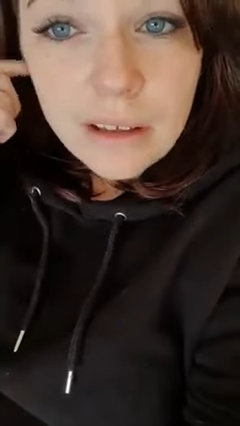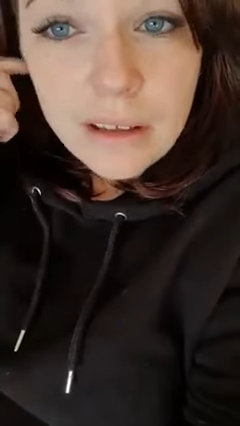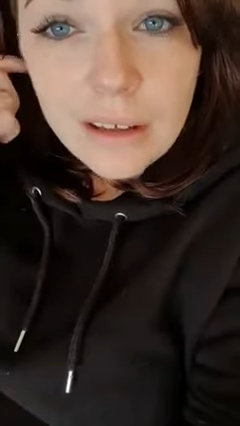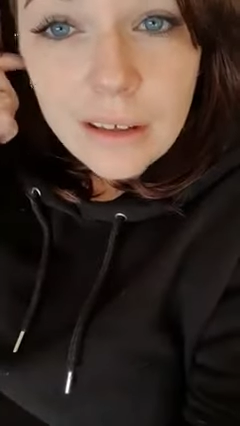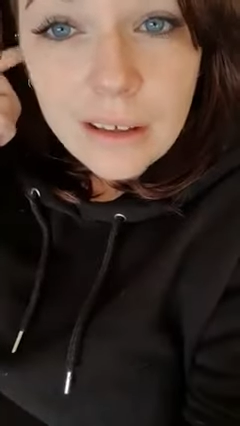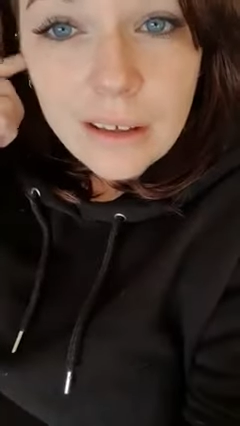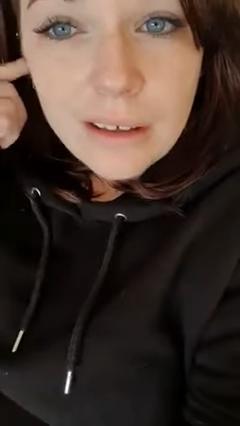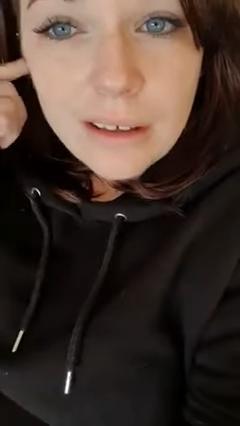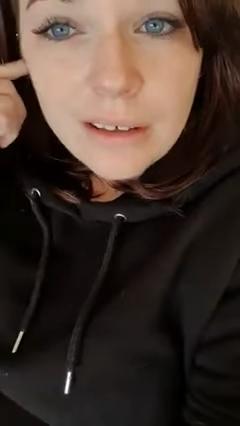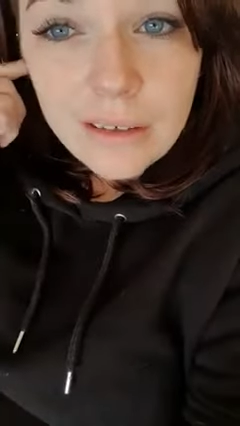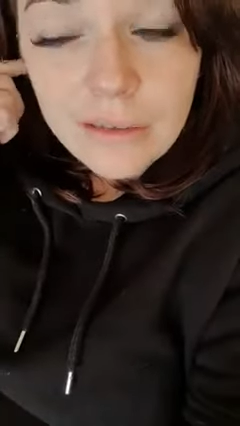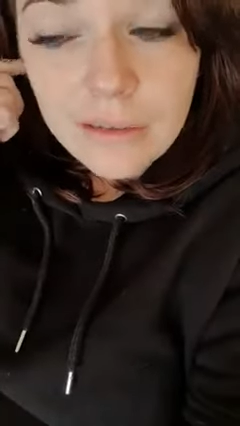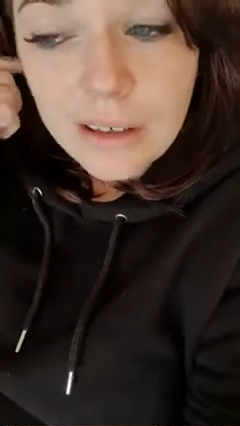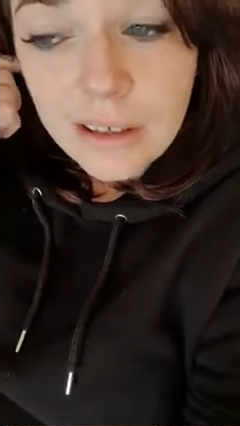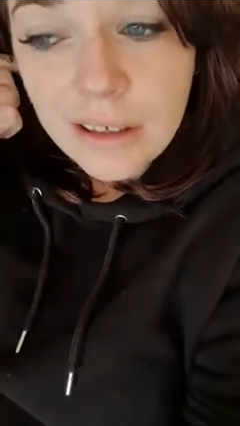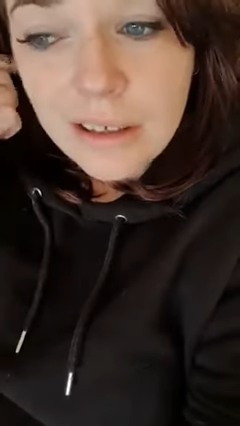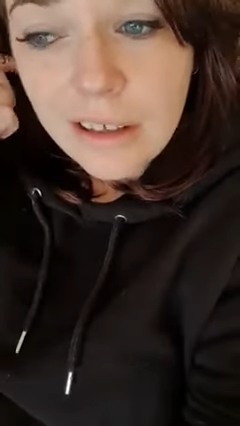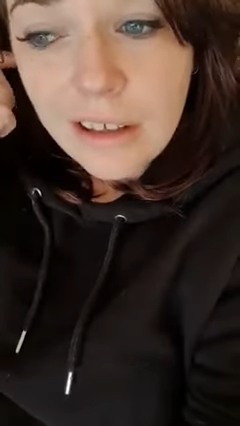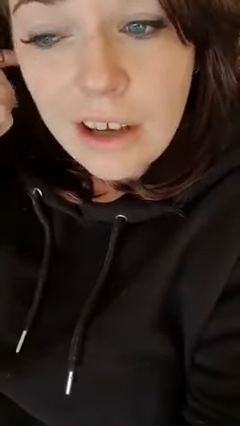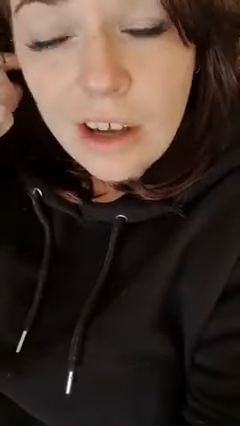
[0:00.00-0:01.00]
like
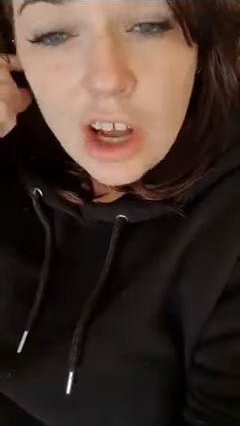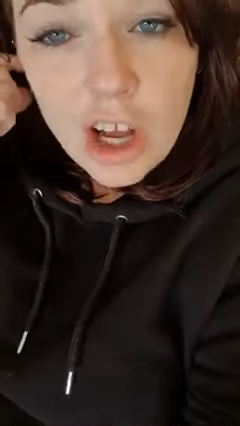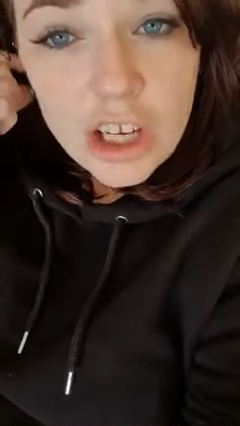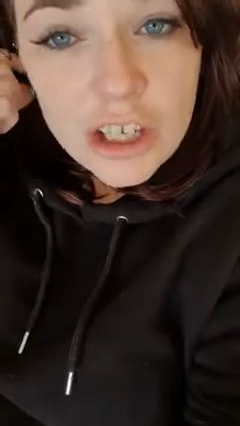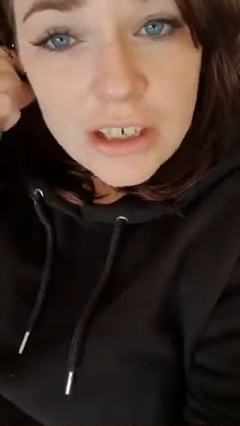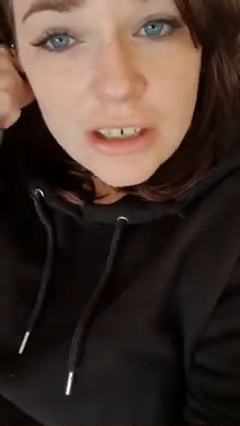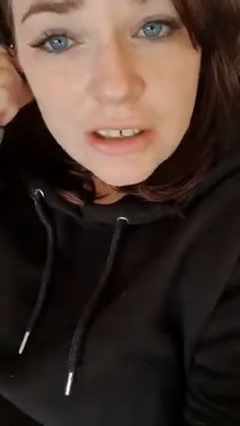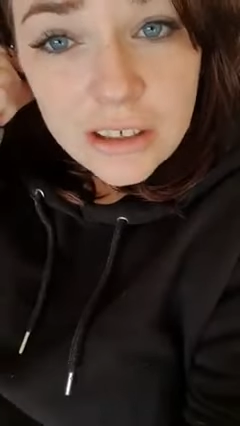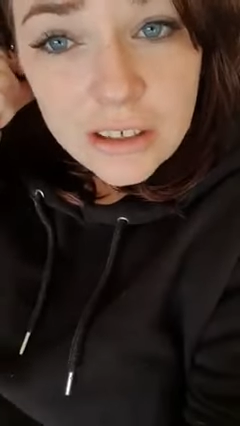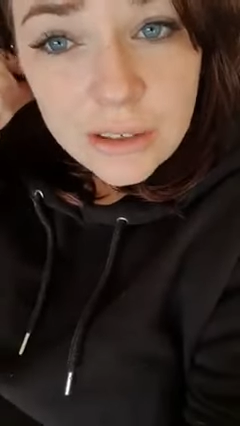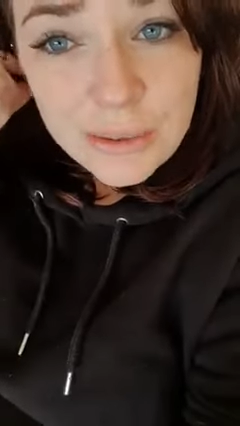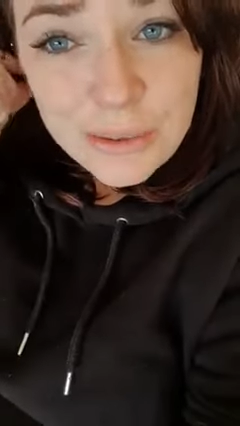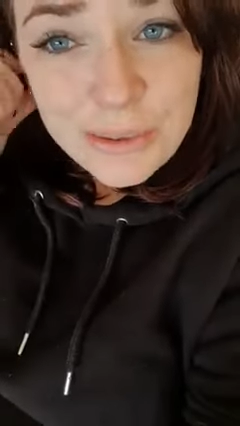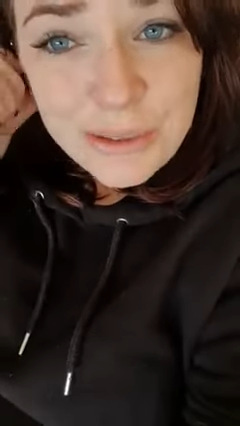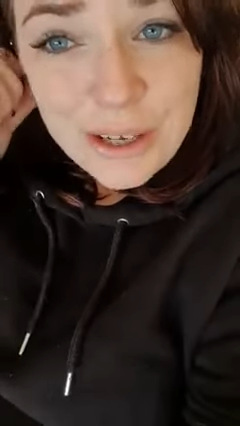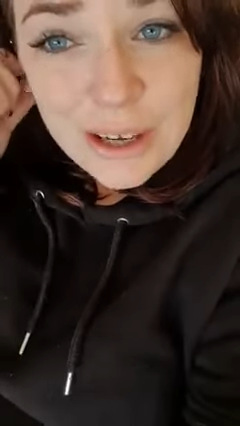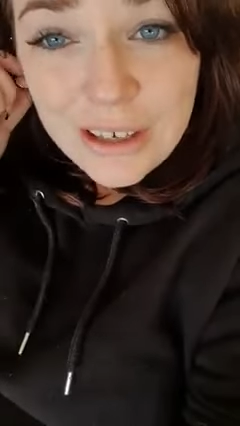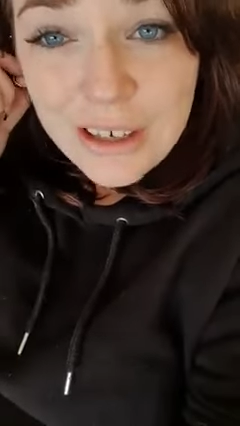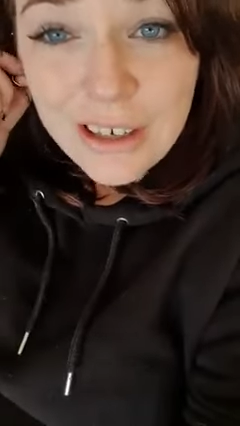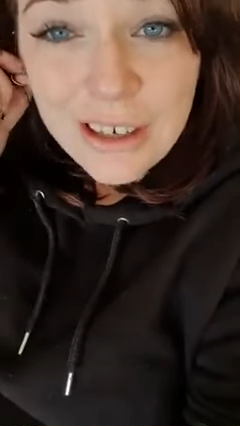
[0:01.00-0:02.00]
in the garden,
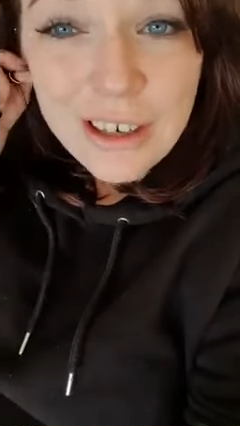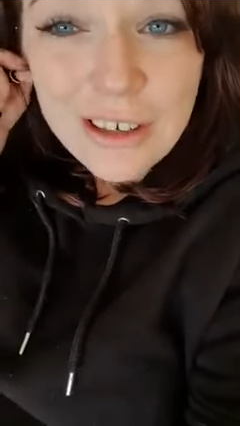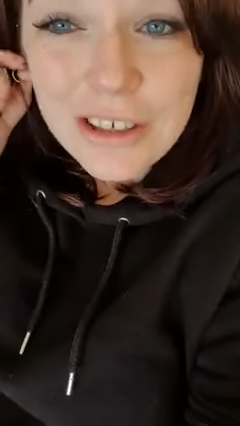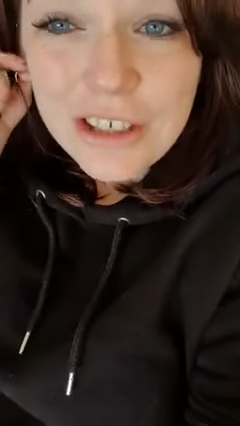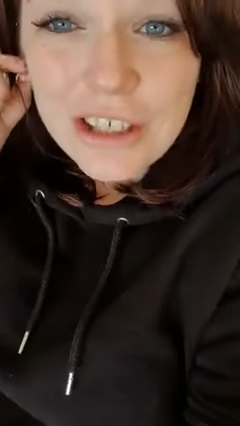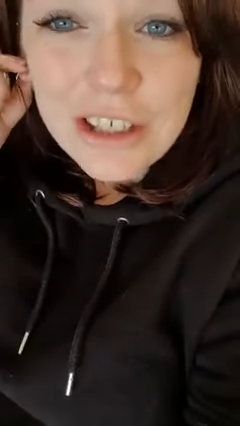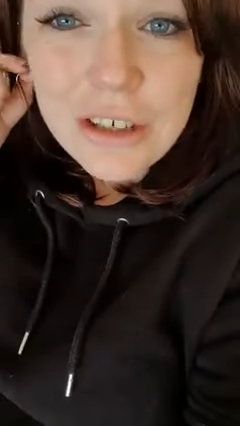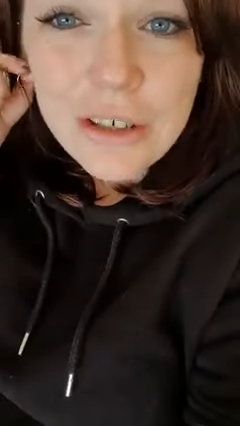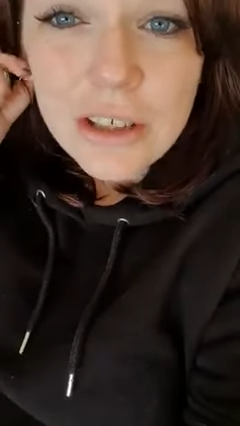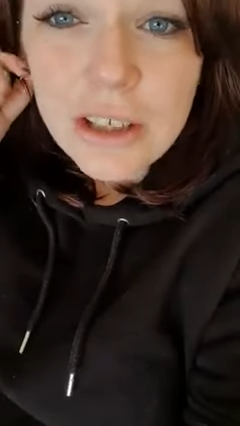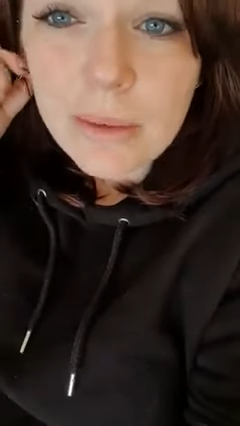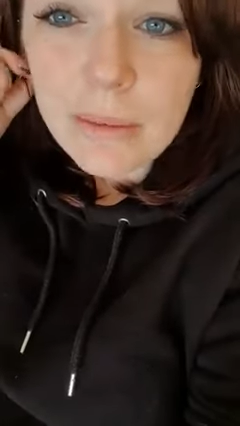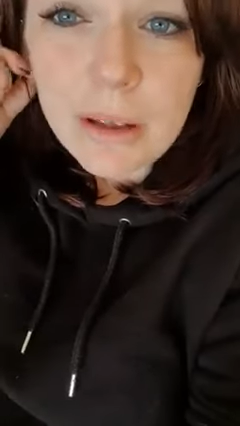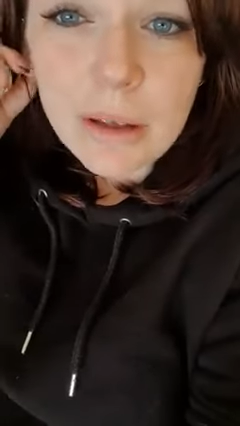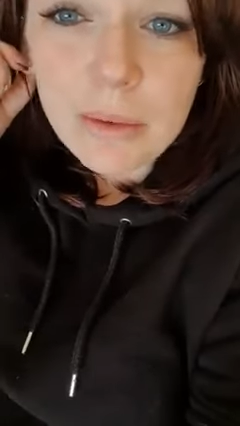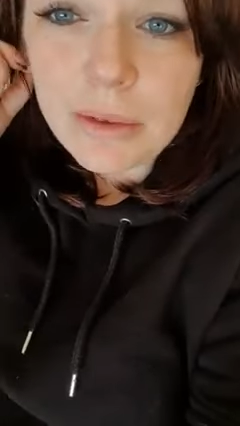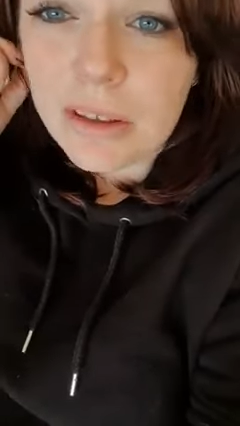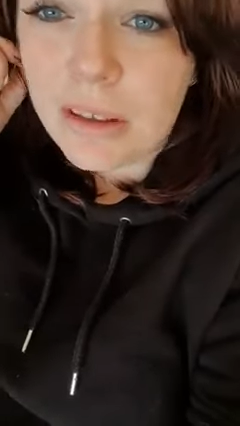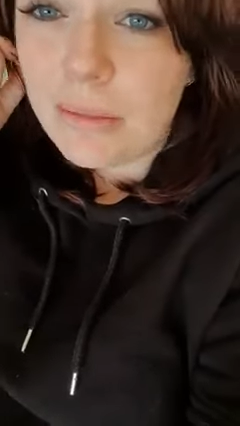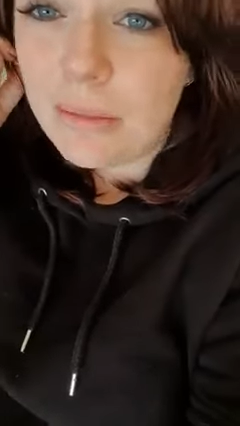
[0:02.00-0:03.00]
or I don't know, just do
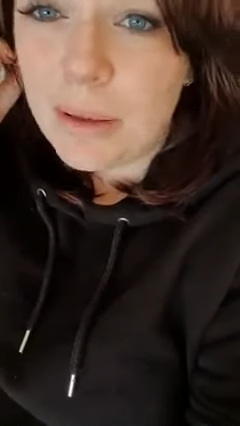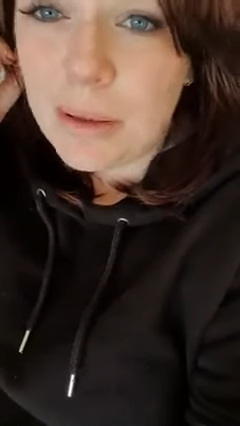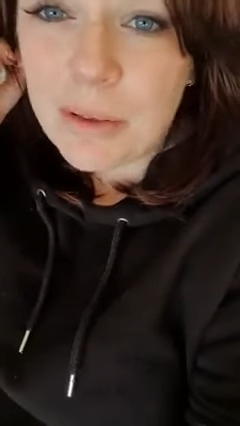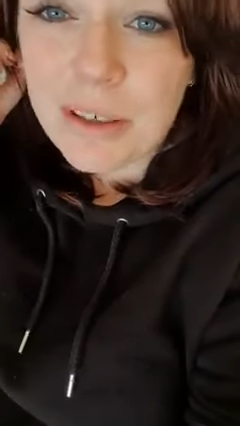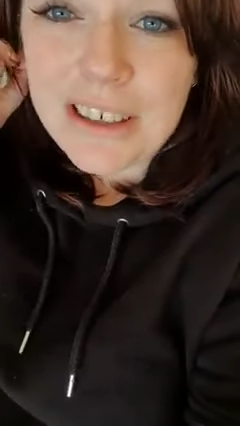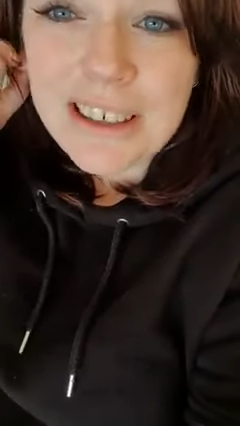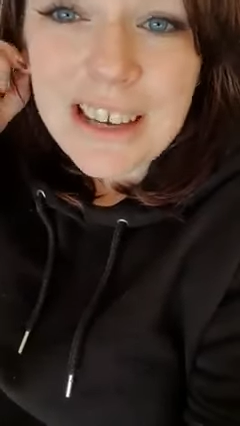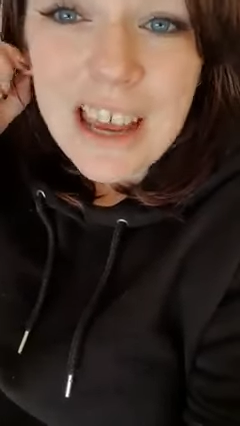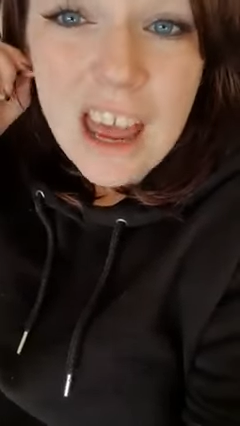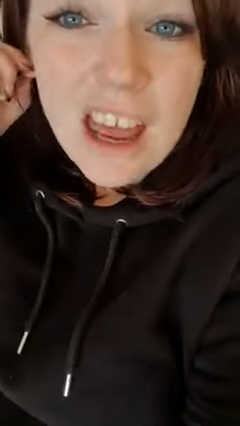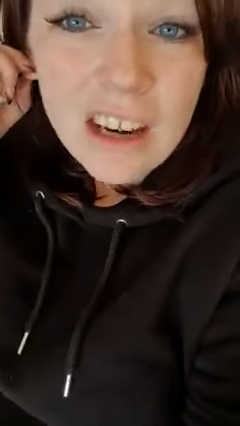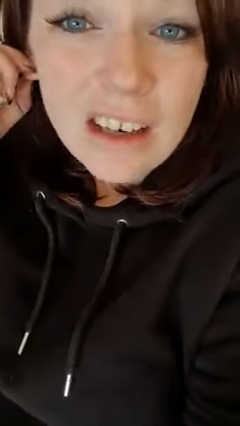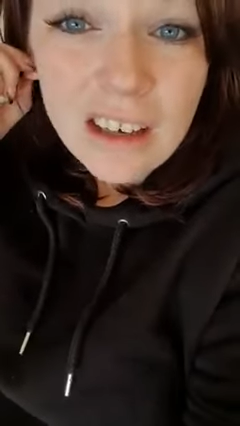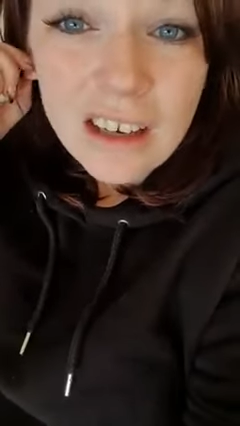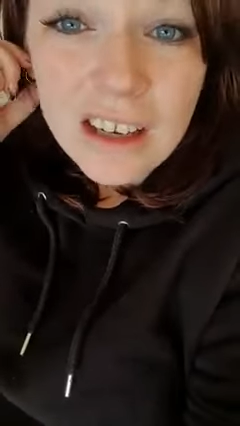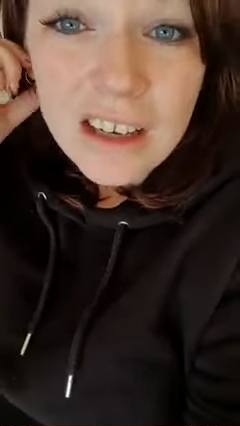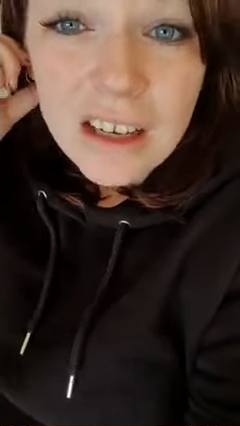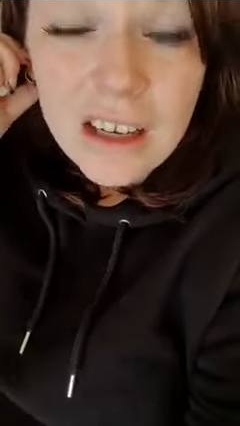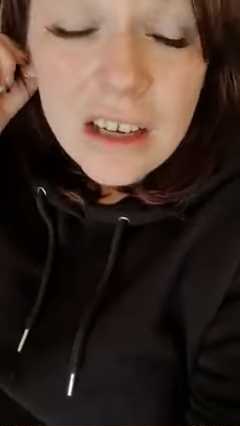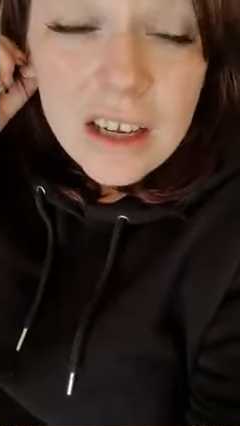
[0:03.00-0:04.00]
something with them. Build a
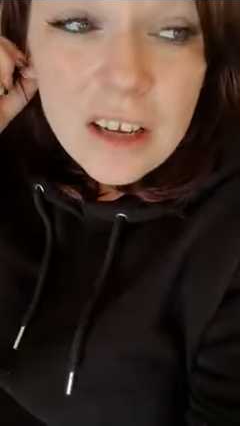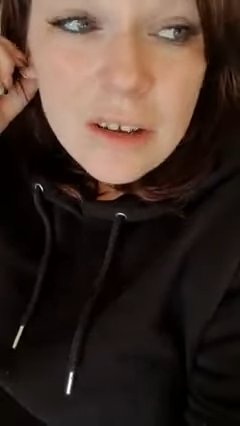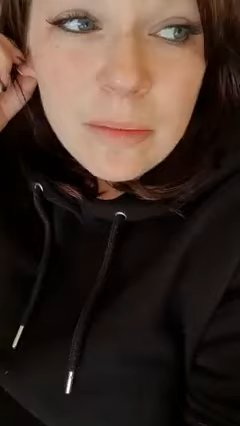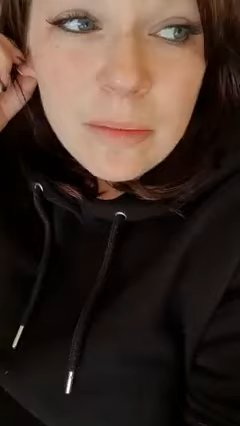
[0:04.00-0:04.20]
den,